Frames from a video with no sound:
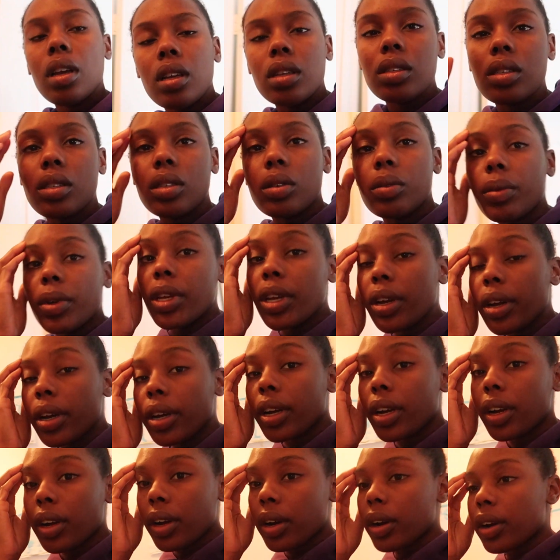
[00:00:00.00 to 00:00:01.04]
So we are
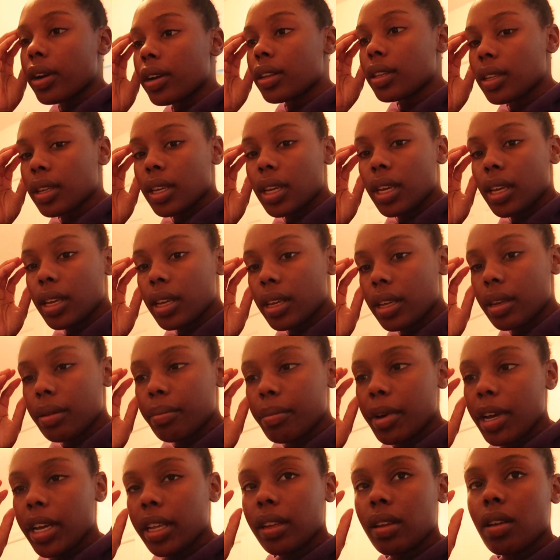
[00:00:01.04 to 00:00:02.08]
currently in
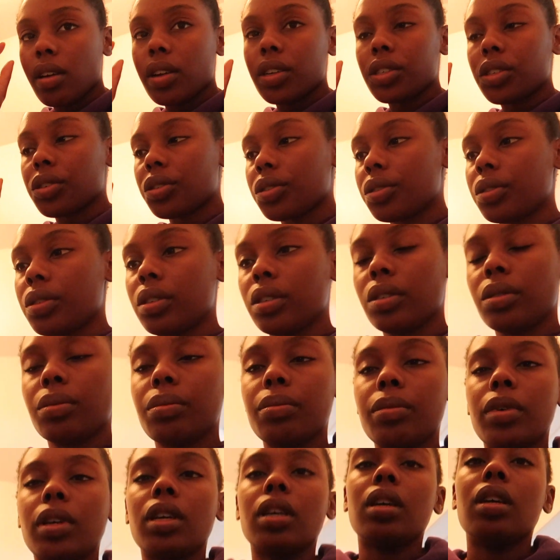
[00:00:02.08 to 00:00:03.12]
my laundry room,